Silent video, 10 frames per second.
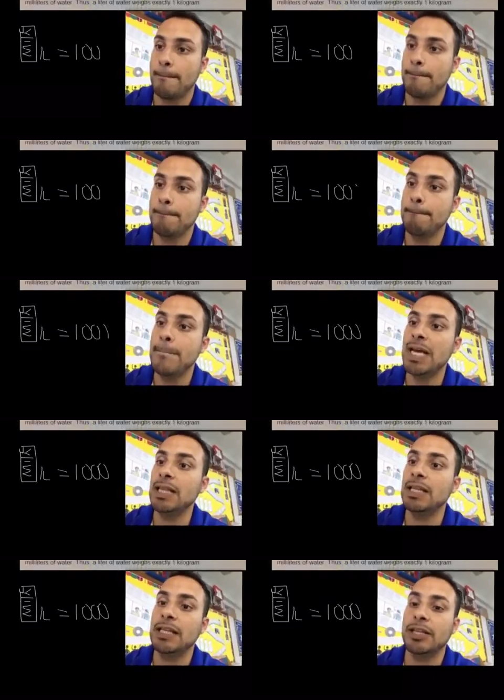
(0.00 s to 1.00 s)

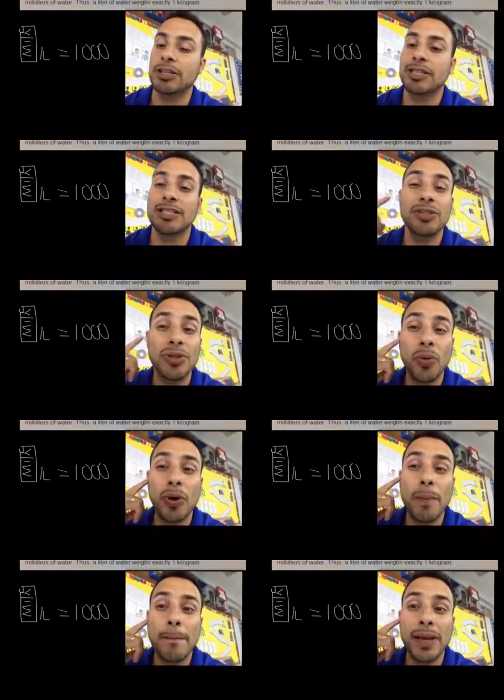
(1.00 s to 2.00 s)
milliliters. Listen to the word
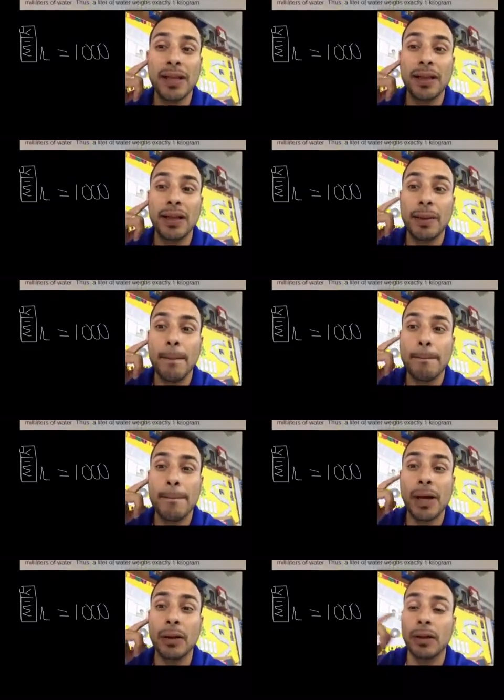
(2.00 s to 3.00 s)
mil.
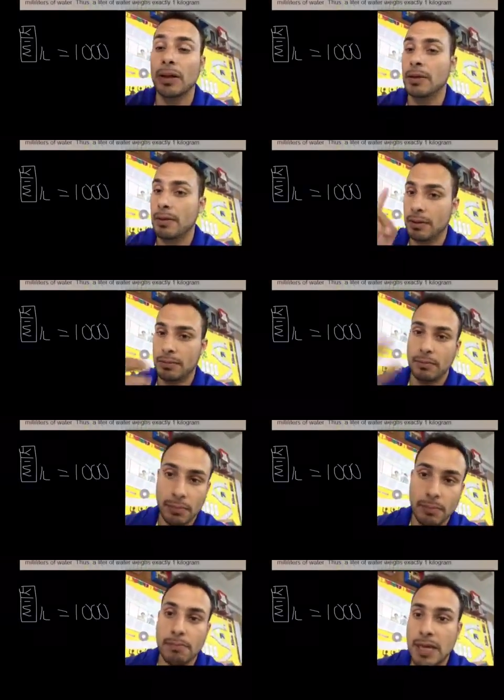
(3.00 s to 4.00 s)
Mil
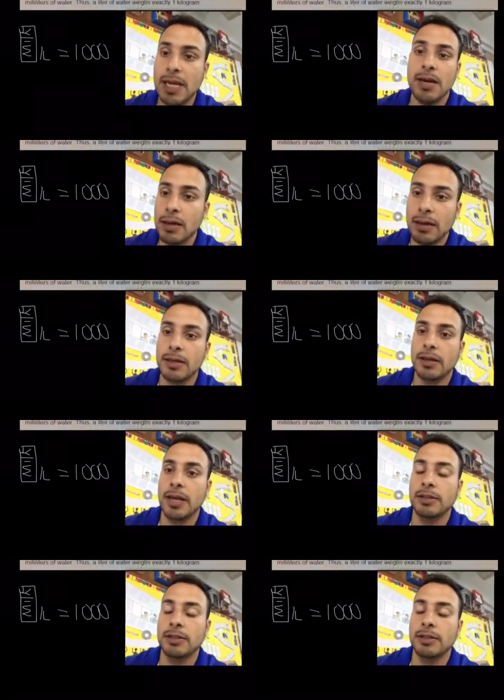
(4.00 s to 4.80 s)
in